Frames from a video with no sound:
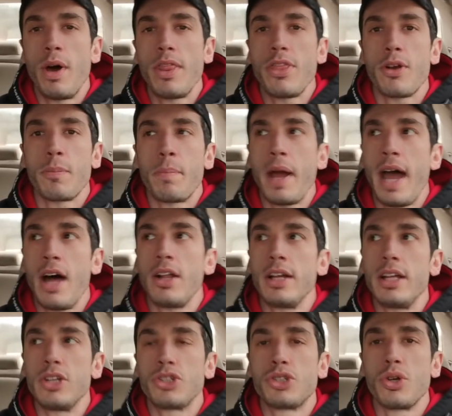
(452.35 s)
whet their
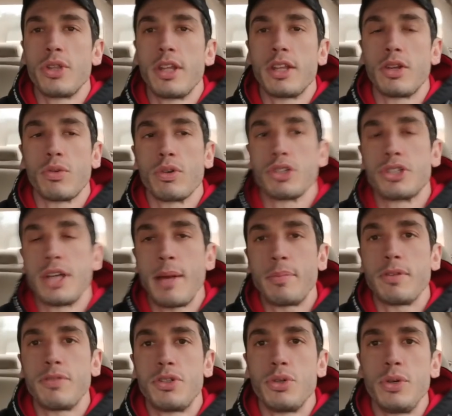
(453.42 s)
palate so that they're
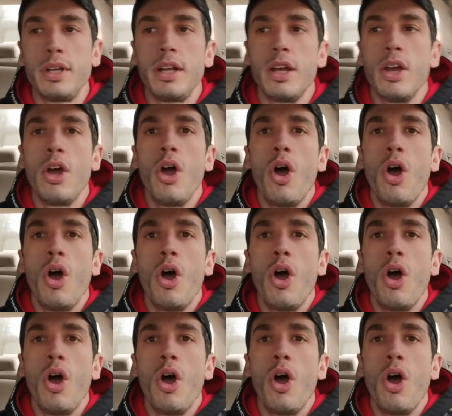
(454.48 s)
receptive to it